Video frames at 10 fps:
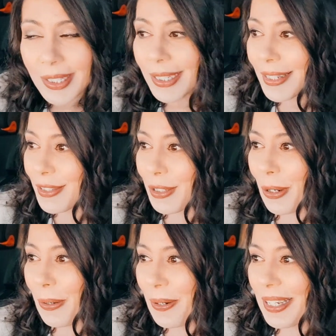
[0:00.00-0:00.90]

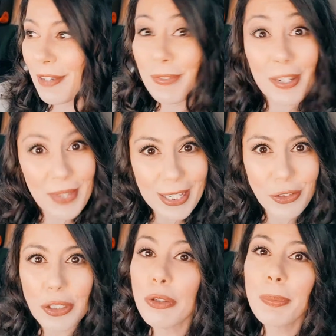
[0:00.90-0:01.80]
So if that's
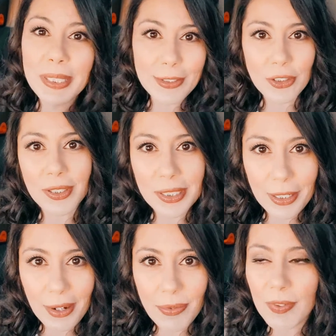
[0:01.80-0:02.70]
you, please just click
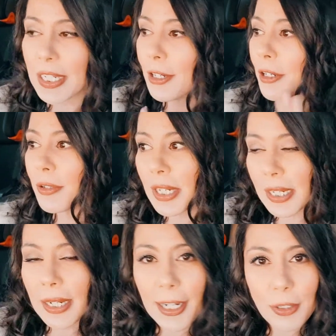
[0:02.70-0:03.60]
off the video.
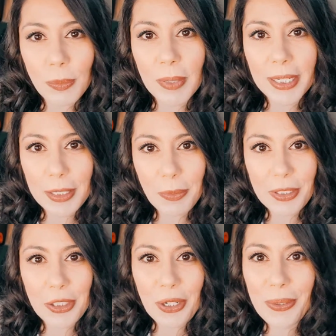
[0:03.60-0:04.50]
I don't want anyone
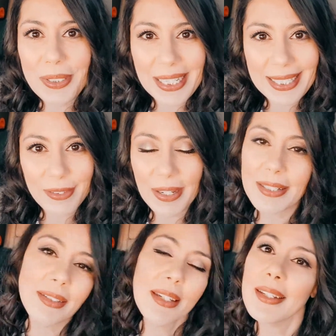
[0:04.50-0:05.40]
to take
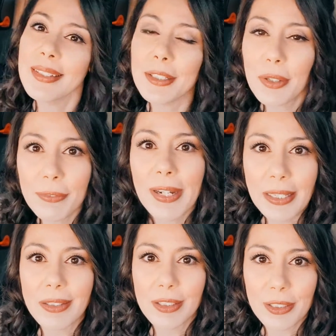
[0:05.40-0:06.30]

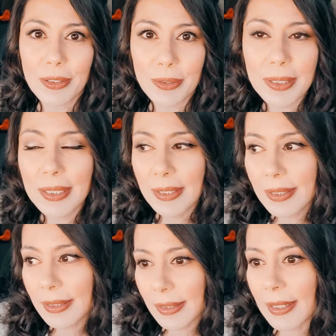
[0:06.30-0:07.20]
offense to
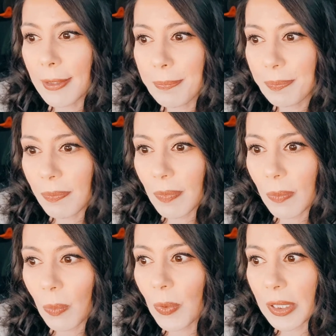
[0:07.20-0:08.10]

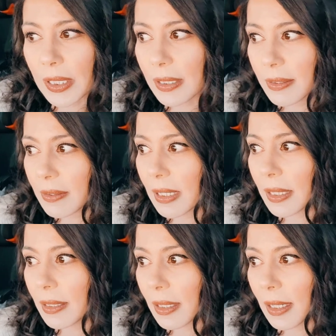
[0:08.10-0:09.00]
what it is
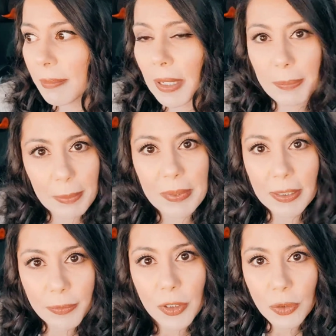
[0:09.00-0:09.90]
that I might be
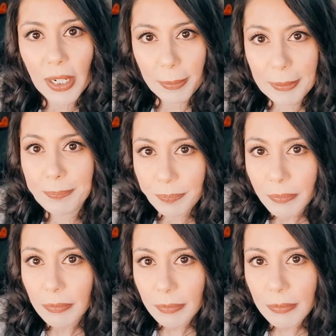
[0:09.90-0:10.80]
describing.
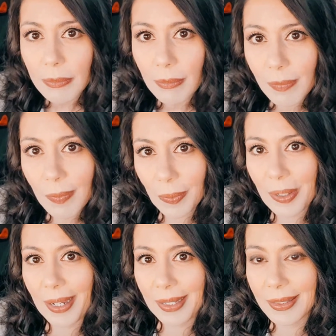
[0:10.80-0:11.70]

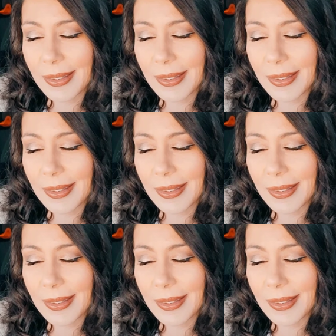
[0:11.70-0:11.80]
Okay.